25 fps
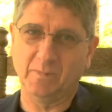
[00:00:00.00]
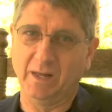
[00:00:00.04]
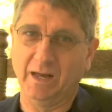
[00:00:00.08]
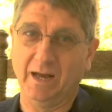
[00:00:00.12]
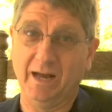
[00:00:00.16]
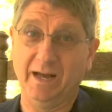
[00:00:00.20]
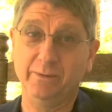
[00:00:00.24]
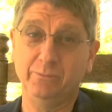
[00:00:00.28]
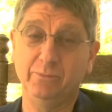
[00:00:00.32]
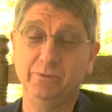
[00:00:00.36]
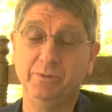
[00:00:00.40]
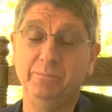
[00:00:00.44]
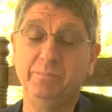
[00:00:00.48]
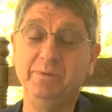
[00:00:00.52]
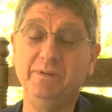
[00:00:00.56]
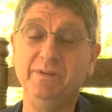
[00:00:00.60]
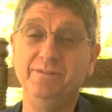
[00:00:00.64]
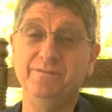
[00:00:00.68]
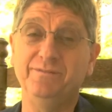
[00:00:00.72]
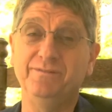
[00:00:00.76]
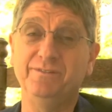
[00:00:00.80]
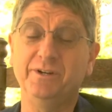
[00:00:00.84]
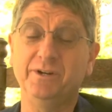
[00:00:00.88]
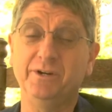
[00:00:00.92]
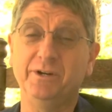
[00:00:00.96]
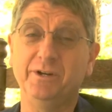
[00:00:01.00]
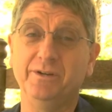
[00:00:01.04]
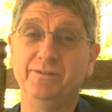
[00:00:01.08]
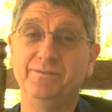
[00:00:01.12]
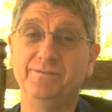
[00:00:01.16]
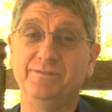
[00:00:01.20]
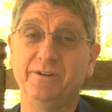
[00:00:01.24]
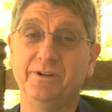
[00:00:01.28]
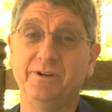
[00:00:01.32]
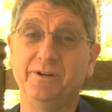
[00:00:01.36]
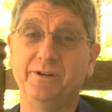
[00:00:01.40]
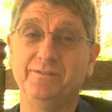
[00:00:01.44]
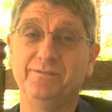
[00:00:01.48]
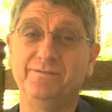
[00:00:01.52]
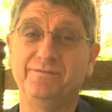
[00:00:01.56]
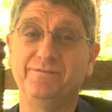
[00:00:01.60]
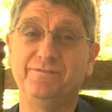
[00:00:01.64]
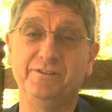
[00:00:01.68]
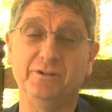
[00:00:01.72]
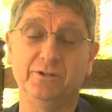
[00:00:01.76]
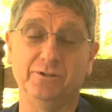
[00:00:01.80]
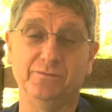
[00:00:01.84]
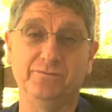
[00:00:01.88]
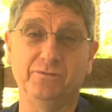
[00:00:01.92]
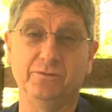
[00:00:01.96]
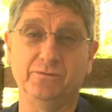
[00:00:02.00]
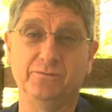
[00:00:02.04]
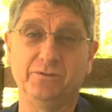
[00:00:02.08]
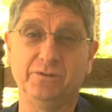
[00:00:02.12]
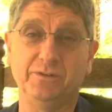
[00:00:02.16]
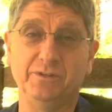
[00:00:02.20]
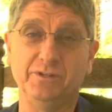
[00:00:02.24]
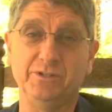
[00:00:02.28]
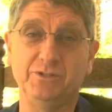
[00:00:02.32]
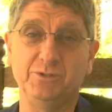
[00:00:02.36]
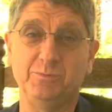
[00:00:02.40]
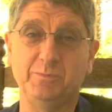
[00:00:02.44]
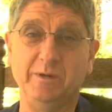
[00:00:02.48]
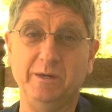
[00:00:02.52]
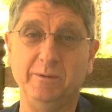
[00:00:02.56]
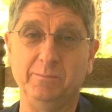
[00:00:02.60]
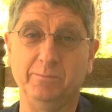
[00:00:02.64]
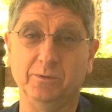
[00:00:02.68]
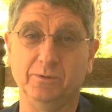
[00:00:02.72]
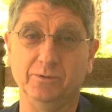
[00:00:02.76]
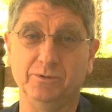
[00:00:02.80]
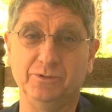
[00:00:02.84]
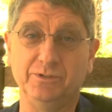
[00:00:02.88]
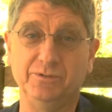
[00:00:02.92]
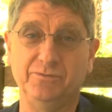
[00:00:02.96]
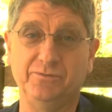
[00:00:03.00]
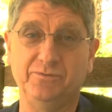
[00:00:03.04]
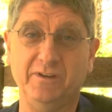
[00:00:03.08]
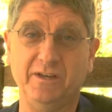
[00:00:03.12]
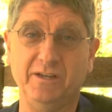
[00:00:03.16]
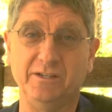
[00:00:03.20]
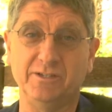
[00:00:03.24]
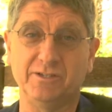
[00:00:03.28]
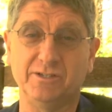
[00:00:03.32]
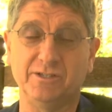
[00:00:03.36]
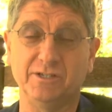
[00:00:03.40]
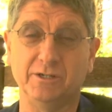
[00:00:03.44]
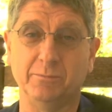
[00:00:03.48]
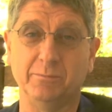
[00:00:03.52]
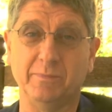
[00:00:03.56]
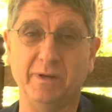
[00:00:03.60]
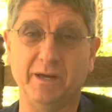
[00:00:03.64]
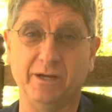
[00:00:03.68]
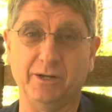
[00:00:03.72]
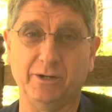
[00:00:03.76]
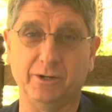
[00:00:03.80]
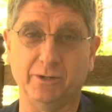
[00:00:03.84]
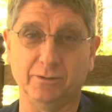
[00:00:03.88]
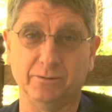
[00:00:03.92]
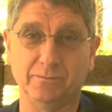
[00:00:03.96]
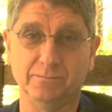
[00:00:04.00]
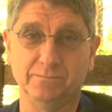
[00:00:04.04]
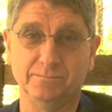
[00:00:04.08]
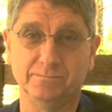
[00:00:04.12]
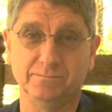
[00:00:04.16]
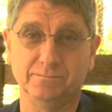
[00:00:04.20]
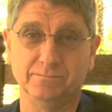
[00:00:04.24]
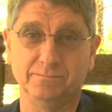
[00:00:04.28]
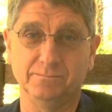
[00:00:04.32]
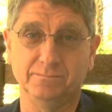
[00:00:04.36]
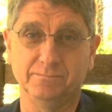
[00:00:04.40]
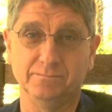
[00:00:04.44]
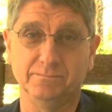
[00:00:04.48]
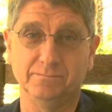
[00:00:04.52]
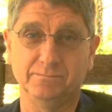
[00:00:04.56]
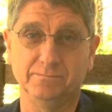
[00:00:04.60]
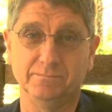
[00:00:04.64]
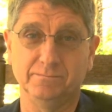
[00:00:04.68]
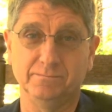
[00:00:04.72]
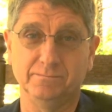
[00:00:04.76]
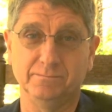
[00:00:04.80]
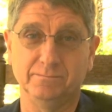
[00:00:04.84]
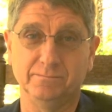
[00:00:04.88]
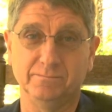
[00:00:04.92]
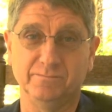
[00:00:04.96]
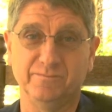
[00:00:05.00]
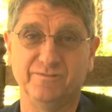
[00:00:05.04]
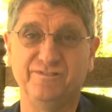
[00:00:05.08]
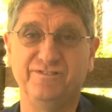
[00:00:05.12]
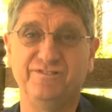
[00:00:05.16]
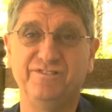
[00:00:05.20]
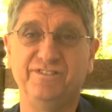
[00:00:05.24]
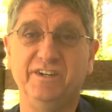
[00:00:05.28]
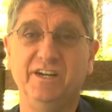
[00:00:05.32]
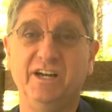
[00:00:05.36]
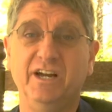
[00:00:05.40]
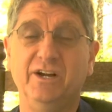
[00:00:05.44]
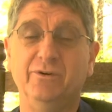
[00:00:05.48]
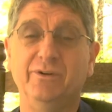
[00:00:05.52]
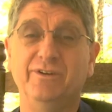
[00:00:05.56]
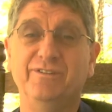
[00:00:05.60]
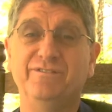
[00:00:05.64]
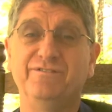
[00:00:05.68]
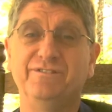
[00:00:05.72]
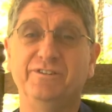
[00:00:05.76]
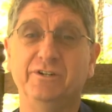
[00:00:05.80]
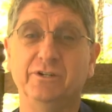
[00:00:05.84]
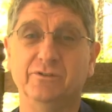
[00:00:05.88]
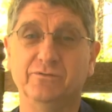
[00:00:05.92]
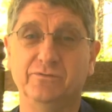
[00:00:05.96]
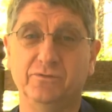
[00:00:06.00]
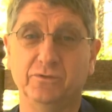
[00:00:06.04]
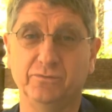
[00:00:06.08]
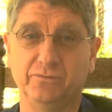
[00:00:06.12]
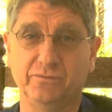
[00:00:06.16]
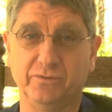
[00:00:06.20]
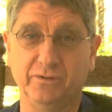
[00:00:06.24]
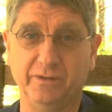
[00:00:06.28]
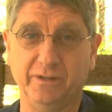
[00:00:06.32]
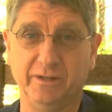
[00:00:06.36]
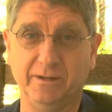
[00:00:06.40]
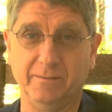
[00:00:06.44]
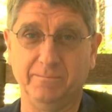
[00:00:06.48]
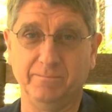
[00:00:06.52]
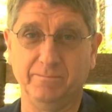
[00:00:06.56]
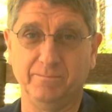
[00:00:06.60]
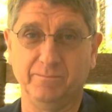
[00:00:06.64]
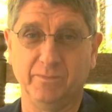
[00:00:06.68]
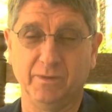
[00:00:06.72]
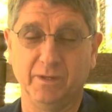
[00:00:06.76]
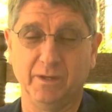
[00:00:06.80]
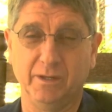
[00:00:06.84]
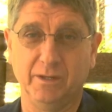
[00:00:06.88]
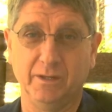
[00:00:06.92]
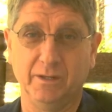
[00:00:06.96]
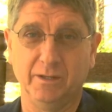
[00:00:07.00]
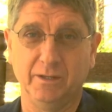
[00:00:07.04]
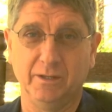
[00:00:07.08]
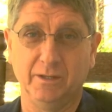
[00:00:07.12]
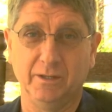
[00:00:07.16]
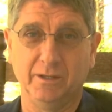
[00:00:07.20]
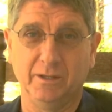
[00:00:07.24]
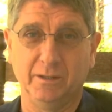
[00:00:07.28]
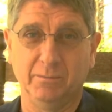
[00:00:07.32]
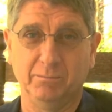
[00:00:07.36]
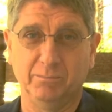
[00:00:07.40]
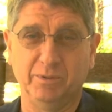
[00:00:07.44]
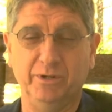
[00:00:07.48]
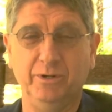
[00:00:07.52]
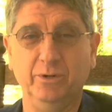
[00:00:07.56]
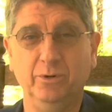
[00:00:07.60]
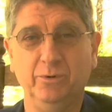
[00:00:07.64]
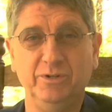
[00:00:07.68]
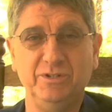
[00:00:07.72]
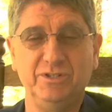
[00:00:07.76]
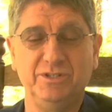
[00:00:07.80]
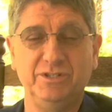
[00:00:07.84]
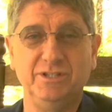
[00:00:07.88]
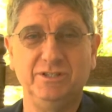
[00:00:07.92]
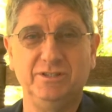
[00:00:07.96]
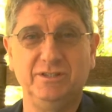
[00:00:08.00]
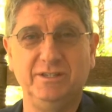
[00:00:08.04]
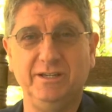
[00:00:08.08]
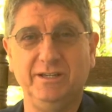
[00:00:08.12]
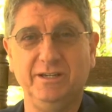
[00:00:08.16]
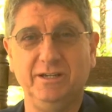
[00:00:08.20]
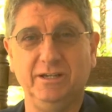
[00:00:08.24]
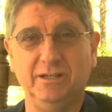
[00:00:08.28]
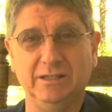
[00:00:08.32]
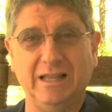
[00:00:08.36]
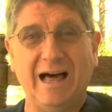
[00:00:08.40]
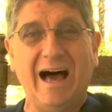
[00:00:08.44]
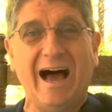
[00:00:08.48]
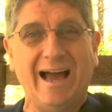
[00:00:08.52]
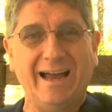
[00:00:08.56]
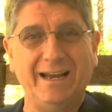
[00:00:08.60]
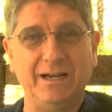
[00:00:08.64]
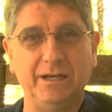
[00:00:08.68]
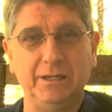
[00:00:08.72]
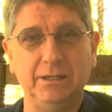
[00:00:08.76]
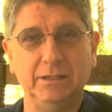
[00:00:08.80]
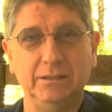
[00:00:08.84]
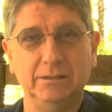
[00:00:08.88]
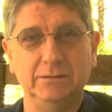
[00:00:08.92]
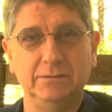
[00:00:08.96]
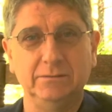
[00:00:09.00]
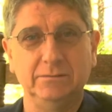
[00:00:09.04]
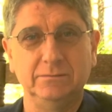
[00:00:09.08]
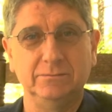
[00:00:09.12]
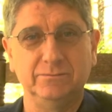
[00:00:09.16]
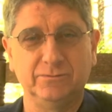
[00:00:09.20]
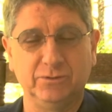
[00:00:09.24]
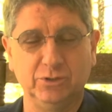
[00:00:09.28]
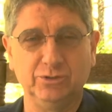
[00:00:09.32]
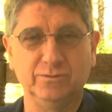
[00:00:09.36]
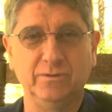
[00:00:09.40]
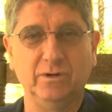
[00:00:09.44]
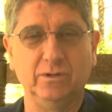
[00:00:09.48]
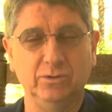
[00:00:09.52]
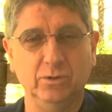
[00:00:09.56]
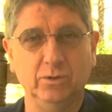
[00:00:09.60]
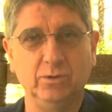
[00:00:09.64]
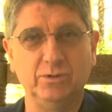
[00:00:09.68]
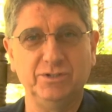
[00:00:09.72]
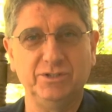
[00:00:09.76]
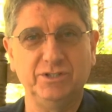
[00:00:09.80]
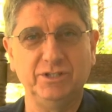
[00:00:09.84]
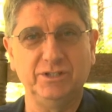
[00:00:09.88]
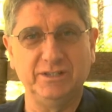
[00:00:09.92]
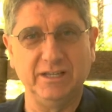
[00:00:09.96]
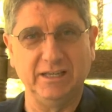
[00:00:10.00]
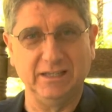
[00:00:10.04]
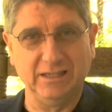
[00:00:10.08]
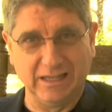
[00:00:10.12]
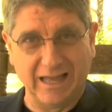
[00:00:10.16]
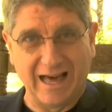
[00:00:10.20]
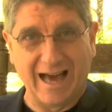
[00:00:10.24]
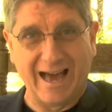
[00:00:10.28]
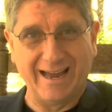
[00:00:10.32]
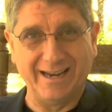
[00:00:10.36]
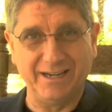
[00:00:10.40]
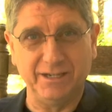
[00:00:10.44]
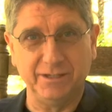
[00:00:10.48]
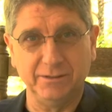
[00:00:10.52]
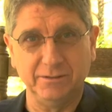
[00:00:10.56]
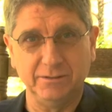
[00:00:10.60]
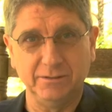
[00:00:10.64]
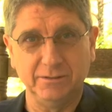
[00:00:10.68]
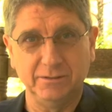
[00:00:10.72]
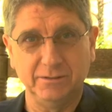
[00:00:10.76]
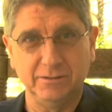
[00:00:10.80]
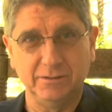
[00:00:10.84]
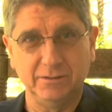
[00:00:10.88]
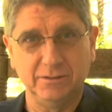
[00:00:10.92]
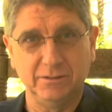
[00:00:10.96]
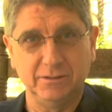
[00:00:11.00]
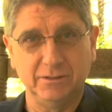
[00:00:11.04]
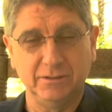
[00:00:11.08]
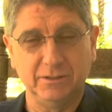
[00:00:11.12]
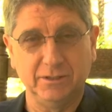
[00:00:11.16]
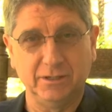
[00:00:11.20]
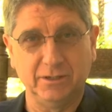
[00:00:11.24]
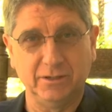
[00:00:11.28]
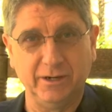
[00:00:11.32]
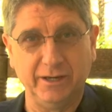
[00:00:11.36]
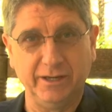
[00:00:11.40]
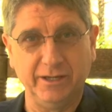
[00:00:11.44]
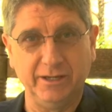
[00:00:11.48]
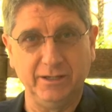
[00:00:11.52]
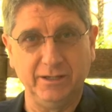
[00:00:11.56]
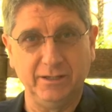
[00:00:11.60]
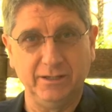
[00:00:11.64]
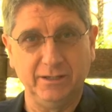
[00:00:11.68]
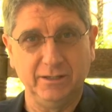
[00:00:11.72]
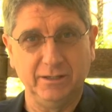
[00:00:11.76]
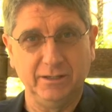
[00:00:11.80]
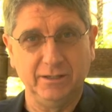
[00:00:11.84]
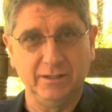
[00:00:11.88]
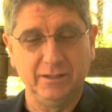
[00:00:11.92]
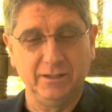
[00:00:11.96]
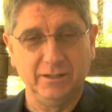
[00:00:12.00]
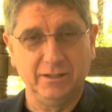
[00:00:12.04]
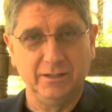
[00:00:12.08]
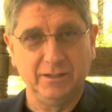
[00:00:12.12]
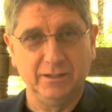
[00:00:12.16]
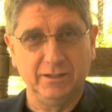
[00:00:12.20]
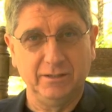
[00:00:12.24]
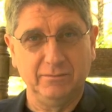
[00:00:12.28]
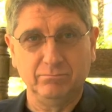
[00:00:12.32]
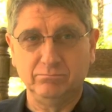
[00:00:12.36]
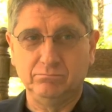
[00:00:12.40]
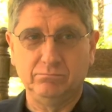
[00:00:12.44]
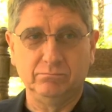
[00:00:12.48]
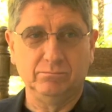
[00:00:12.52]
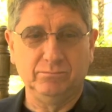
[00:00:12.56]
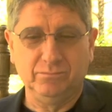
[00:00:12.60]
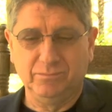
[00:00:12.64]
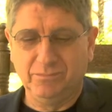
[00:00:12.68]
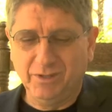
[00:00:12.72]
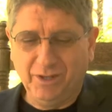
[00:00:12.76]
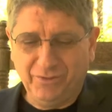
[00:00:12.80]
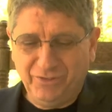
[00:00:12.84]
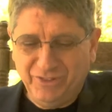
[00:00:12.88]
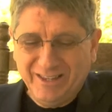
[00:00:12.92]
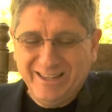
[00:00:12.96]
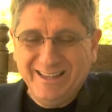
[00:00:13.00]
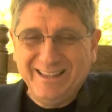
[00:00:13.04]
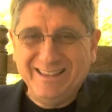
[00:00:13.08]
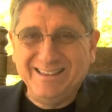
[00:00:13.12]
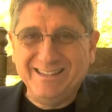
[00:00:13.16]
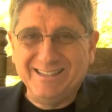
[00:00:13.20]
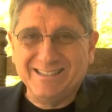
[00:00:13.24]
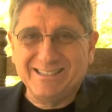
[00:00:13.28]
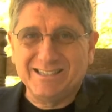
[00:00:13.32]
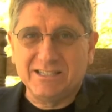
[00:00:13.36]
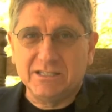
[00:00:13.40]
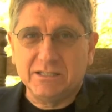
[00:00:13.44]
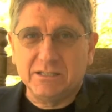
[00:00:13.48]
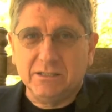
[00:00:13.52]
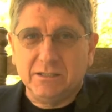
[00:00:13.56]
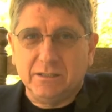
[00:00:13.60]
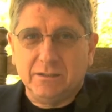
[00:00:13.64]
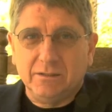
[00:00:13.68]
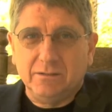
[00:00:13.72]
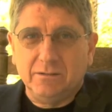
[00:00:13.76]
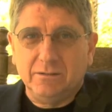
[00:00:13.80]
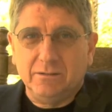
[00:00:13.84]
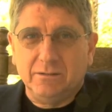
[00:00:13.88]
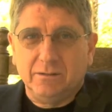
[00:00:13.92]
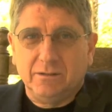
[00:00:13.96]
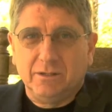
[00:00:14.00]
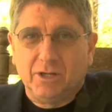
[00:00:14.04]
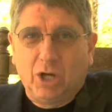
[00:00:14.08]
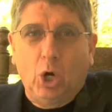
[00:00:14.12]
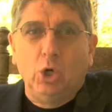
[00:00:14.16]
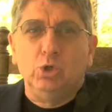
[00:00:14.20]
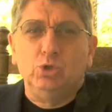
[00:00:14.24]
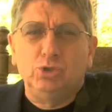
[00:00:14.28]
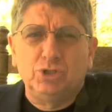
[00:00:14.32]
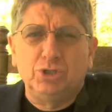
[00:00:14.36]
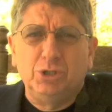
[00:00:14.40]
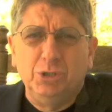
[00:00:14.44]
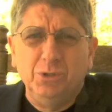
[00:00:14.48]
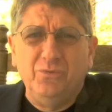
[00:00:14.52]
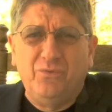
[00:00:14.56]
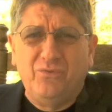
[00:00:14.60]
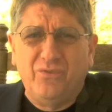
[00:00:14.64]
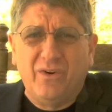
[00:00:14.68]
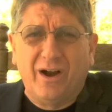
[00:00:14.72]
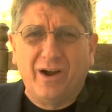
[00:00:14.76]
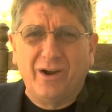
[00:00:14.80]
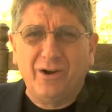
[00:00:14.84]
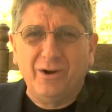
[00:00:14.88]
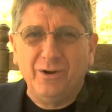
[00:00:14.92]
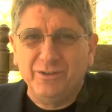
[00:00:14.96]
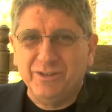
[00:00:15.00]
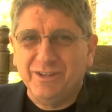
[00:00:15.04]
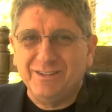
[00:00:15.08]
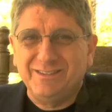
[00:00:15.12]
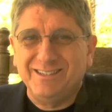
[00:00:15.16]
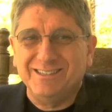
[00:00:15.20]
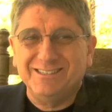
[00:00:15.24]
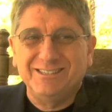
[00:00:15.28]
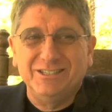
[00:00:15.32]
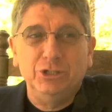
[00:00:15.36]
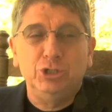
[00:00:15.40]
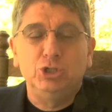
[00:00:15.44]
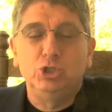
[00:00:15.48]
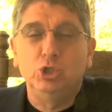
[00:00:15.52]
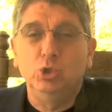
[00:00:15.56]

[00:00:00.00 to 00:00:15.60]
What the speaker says: I would be very, very fearful for these people to face their maker. Very fearful for them. But notice that they lied. First of all, notice that they lied. All right? Nothing in this goes too far. It doesn't